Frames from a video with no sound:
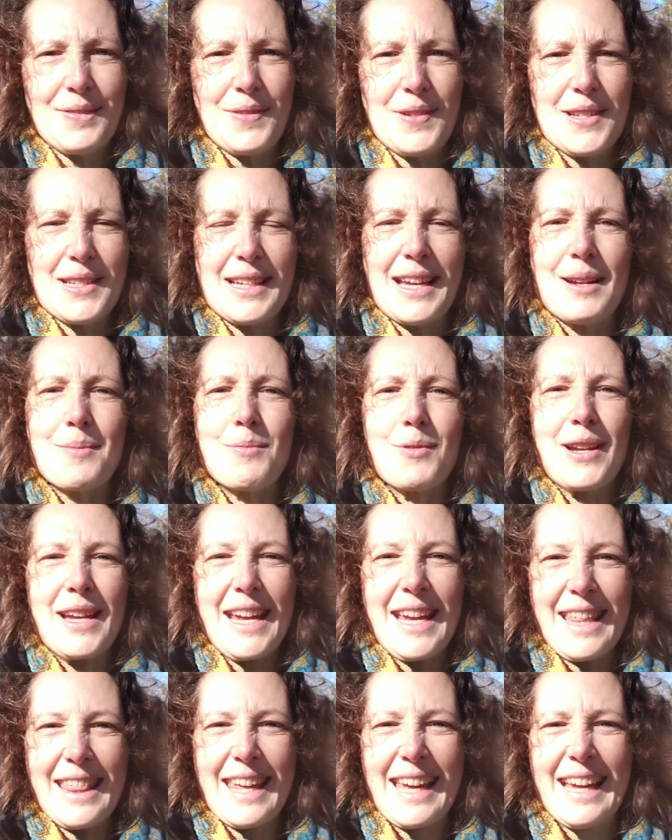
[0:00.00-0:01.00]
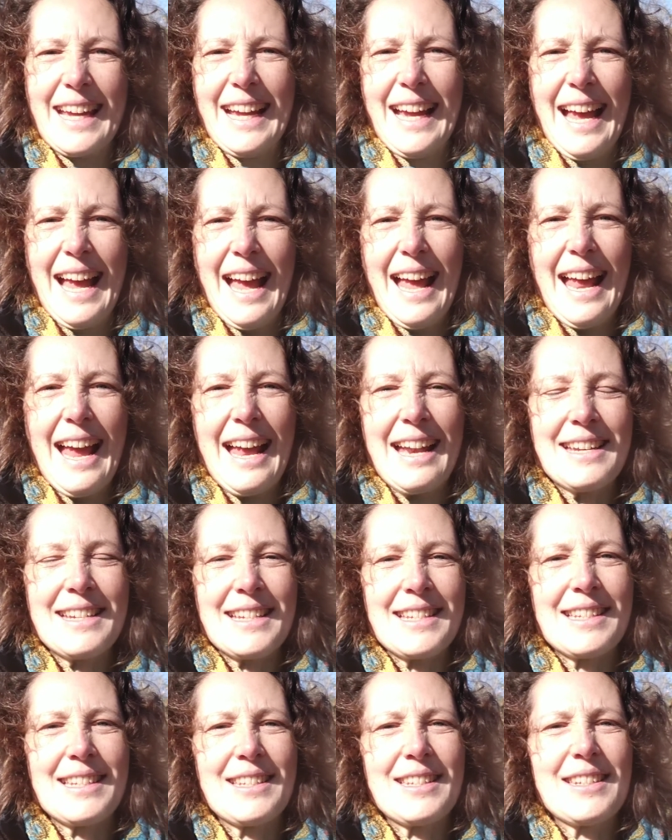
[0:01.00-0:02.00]
just gotta breathe and
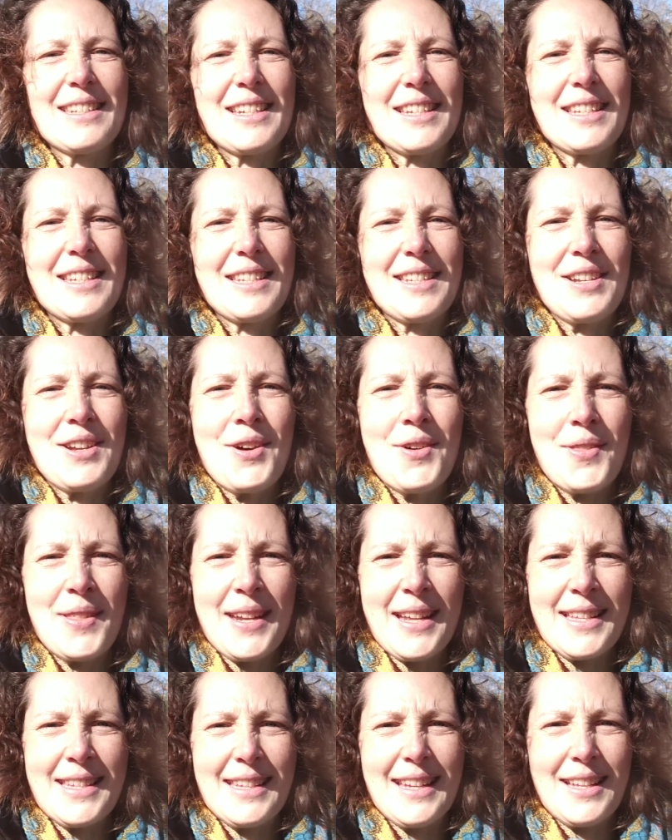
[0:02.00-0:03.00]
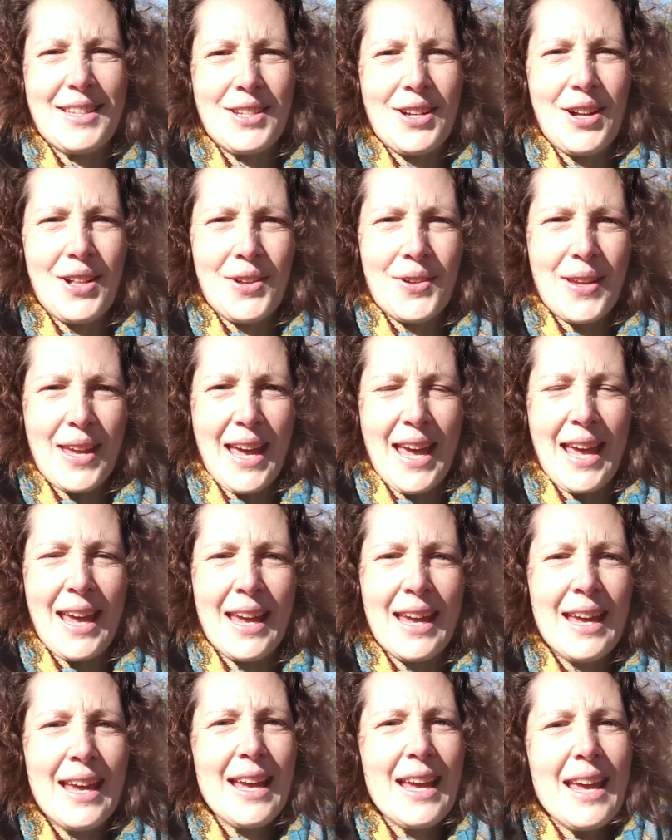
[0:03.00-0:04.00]
just know that it's all okay.
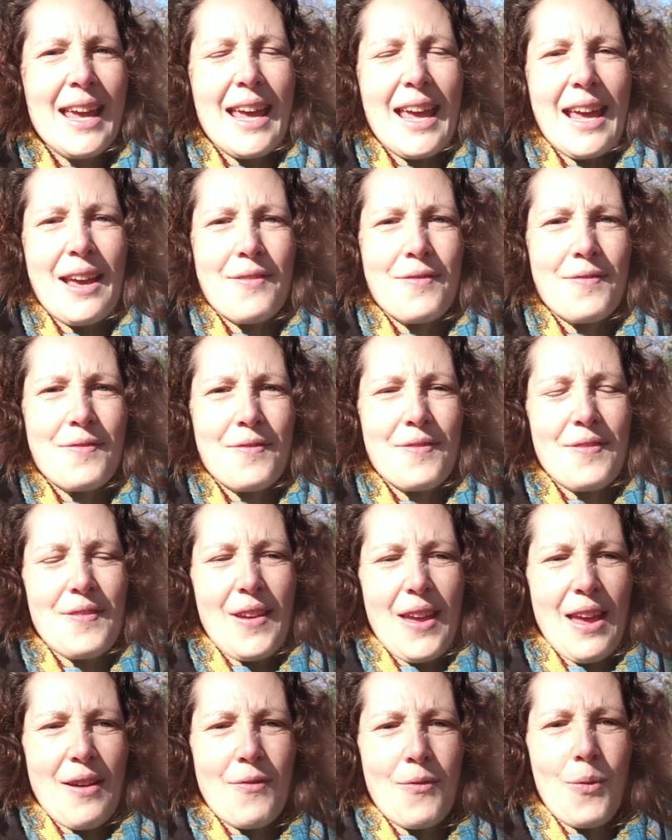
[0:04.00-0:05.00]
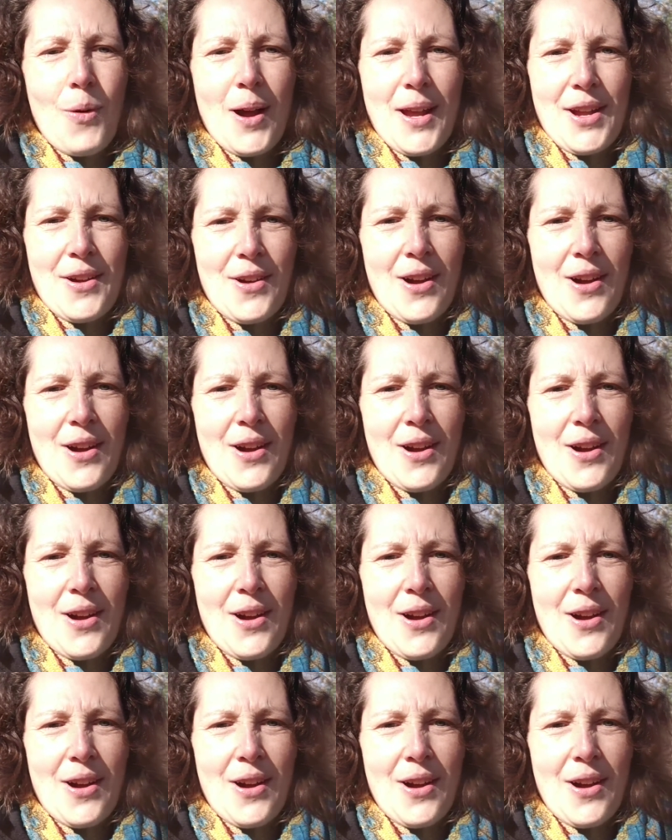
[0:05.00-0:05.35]
If what you're